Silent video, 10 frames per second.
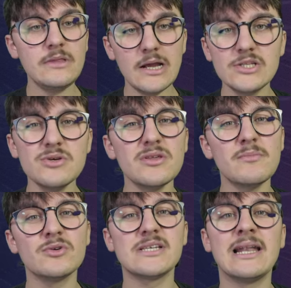I do think
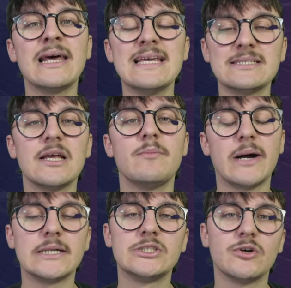Mo Salah isn't a
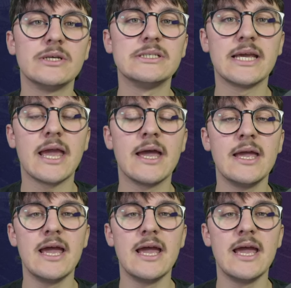bad choice here.